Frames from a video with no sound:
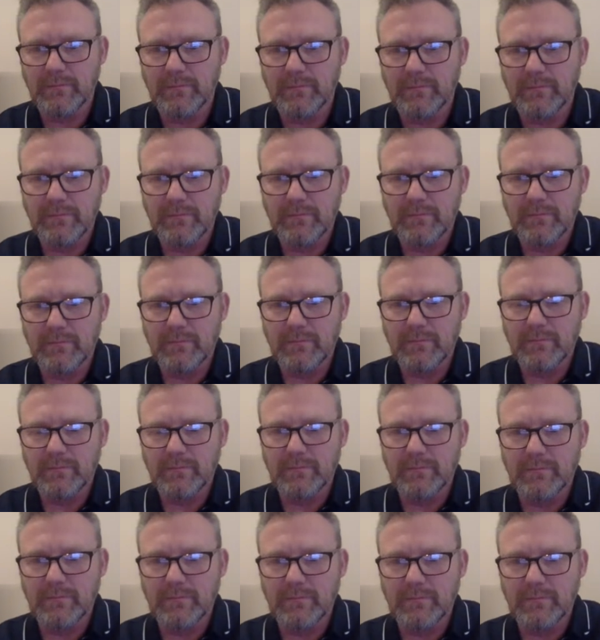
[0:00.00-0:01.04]

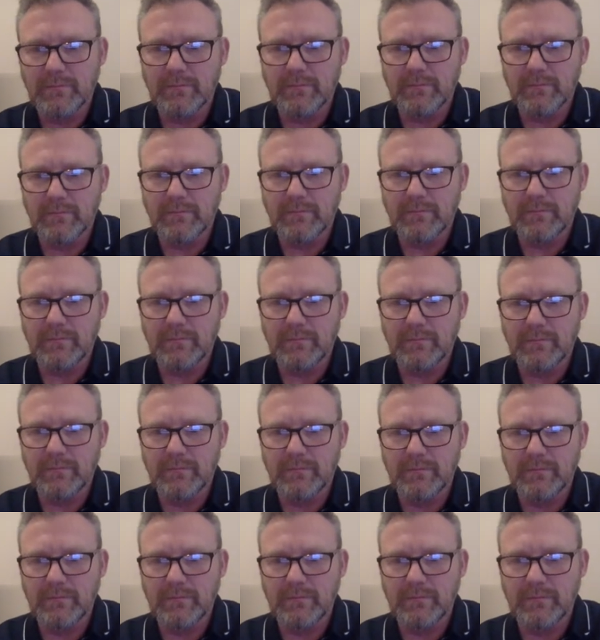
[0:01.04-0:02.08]

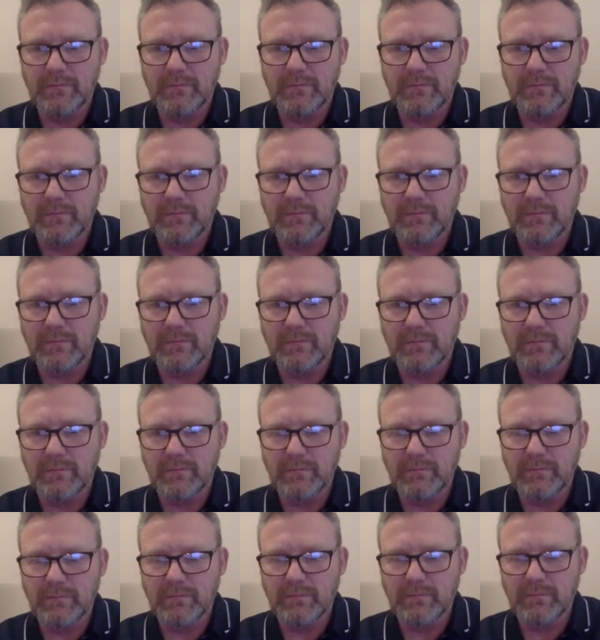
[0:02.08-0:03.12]

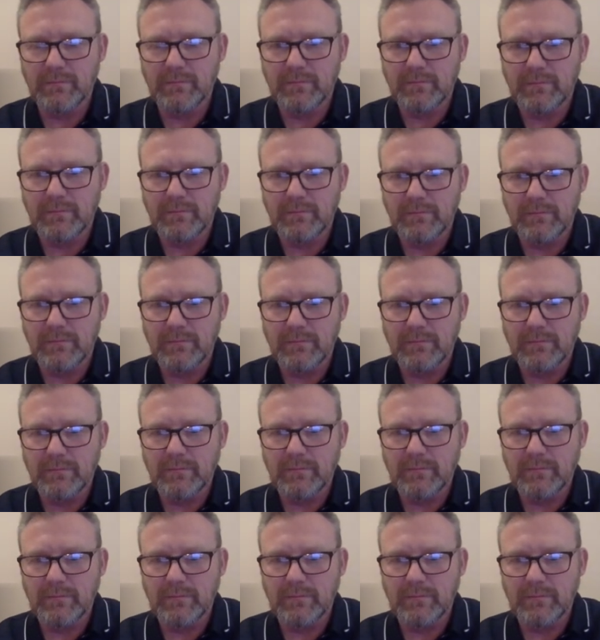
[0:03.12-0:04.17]

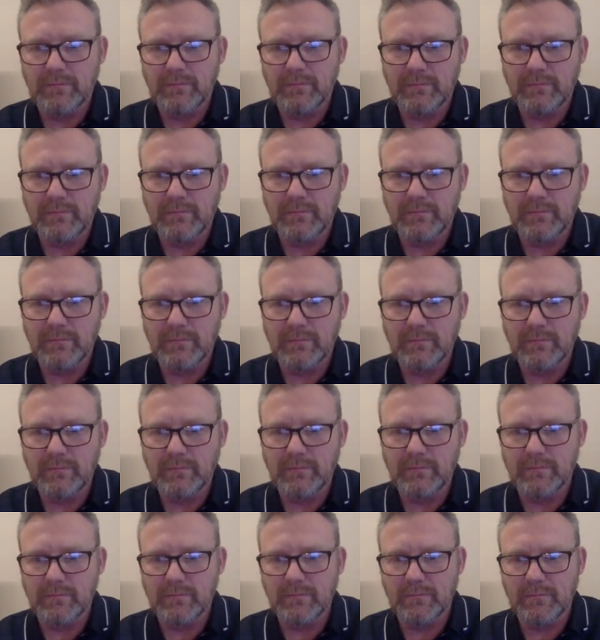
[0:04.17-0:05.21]

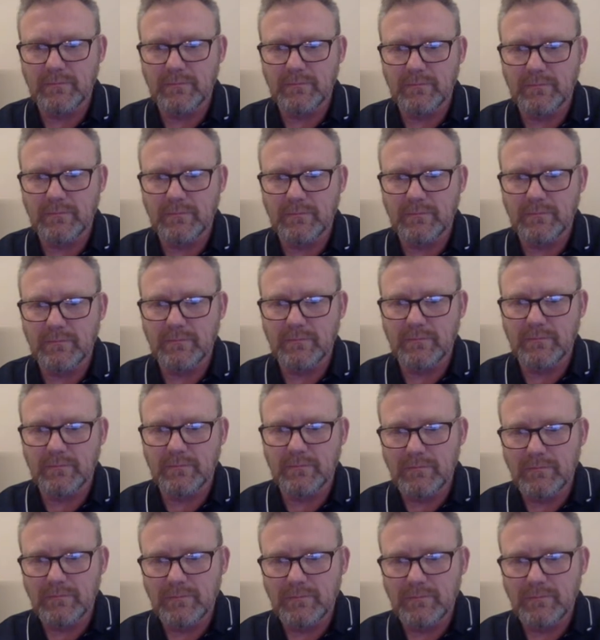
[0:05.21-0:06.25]

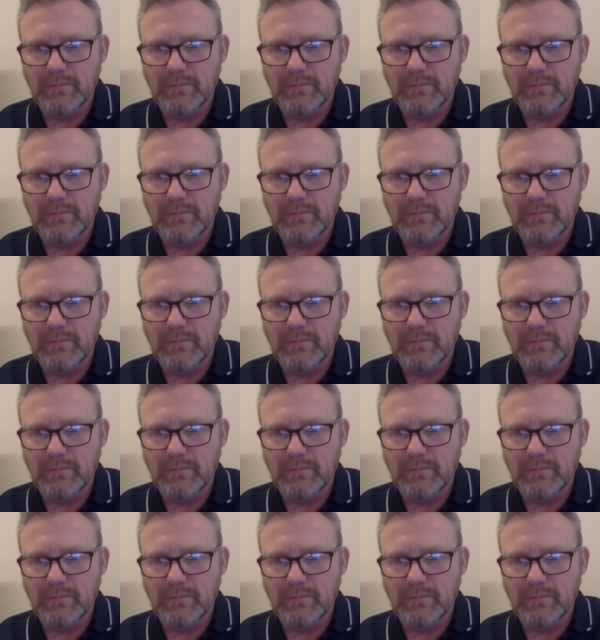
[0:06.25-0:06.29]
[no speech]